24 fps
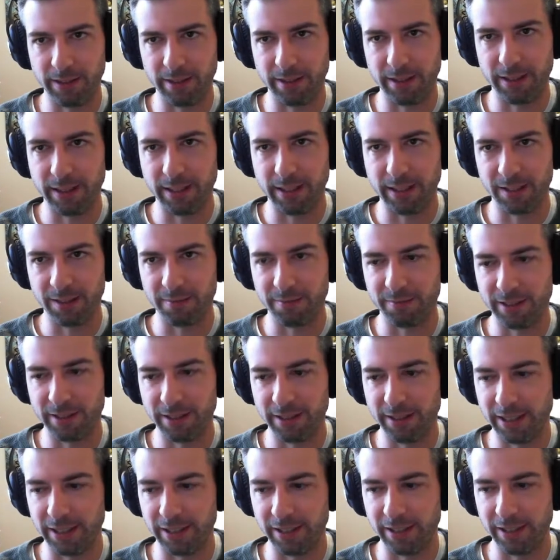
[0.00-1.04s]
He has some
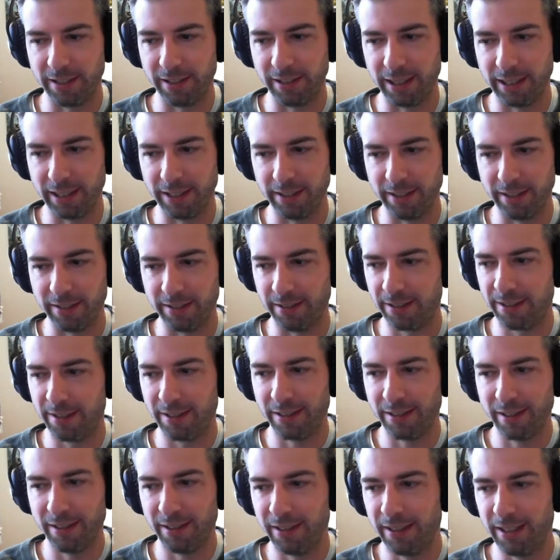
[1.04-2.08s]
very good
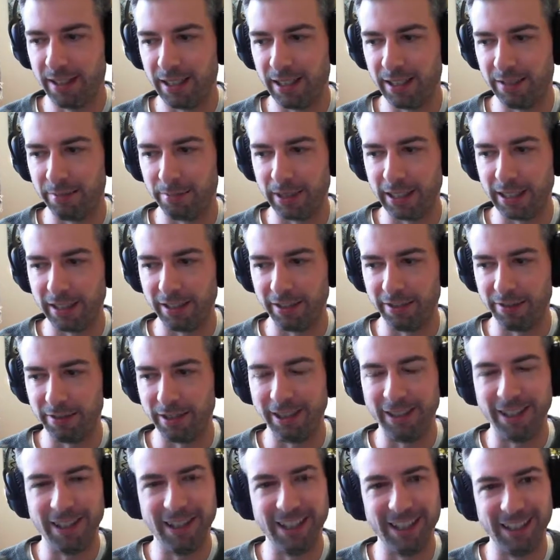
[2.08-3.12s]
ins at
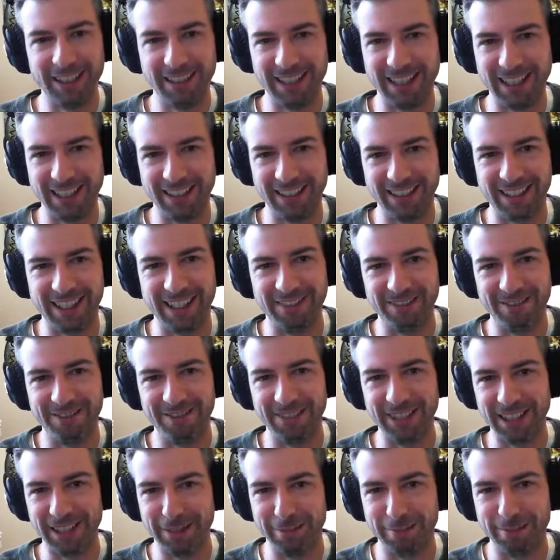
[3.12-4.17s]
BioWare that
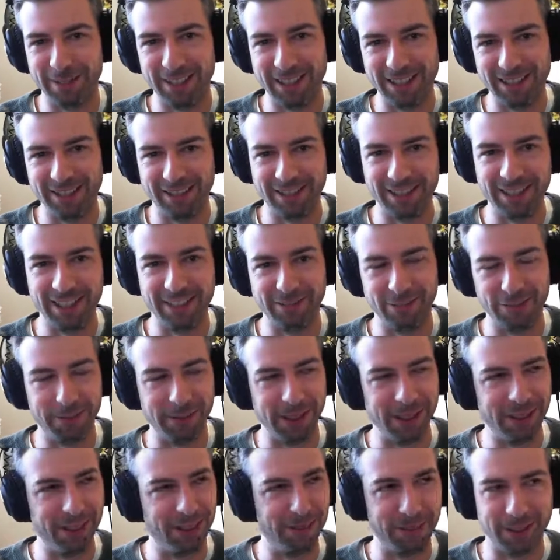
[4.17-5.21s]
feed him lots of good
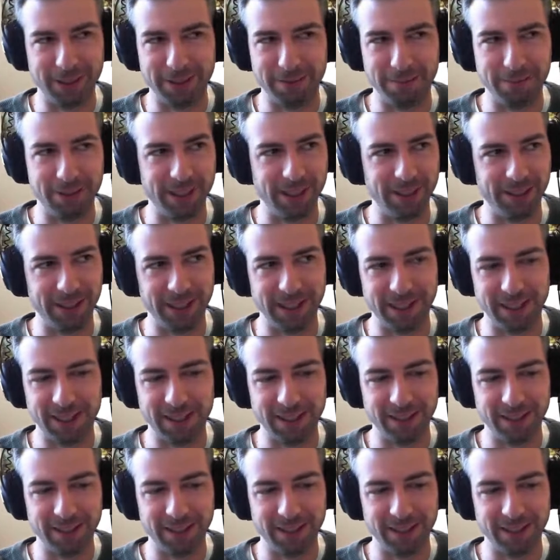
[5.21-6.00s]
information about the project.